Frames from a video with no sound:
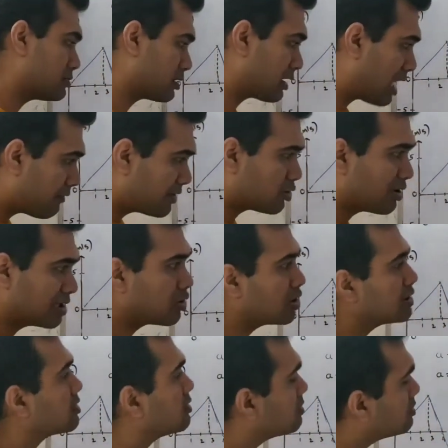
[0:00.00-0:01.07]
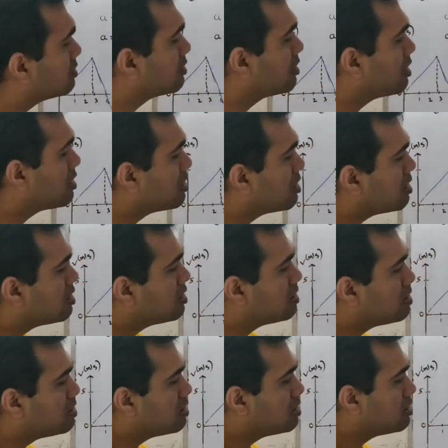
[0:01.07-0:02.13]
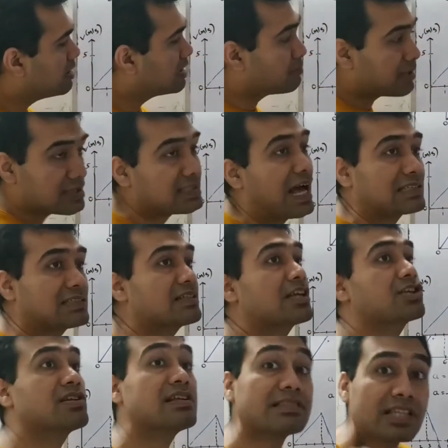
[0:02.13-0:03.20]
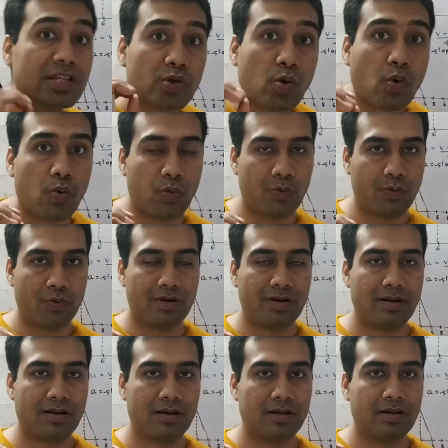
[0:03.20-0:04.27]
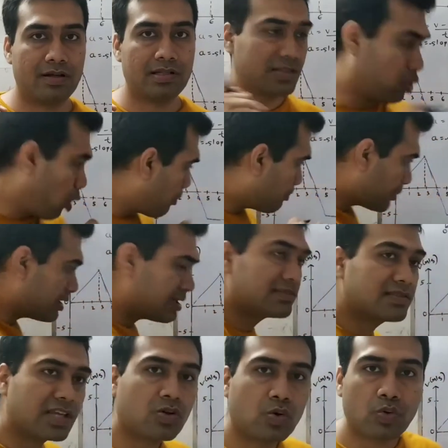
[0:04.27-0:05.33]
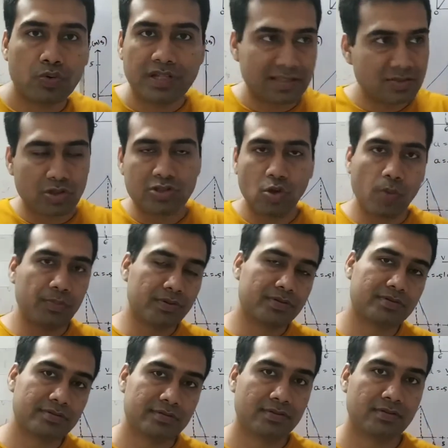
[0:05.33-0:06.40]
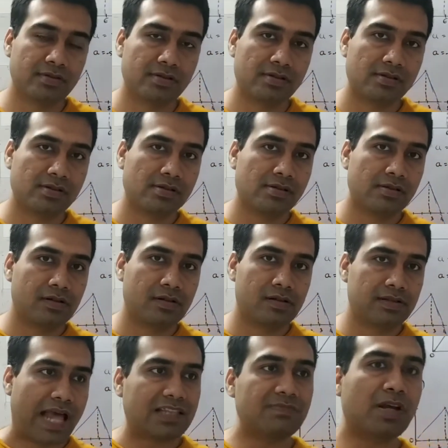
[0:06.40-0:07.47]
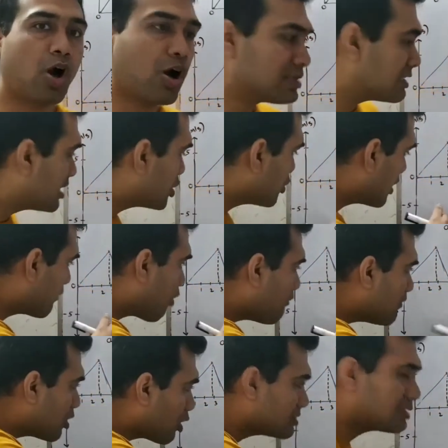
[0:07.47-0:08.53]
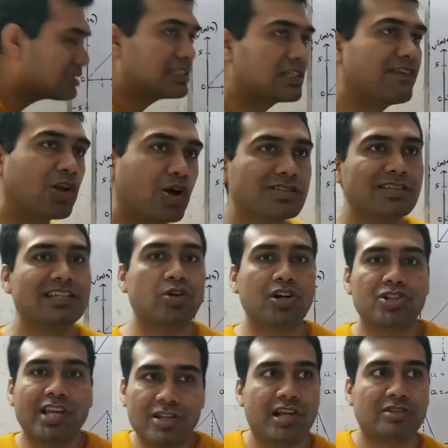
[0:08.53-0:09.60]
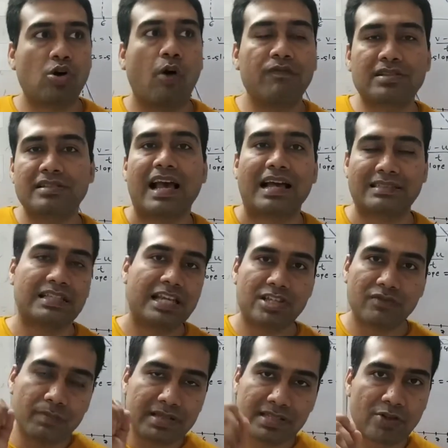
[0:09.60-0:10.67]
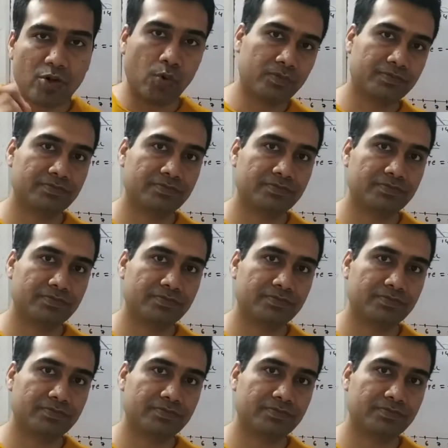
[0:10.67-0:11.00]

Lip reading: the graph is horizontal, it means acceleration is 0. Slope is 0. There is no slope. That's because it's a uniform velocity. The velocity is not changing, so obviously acceleration will be 0.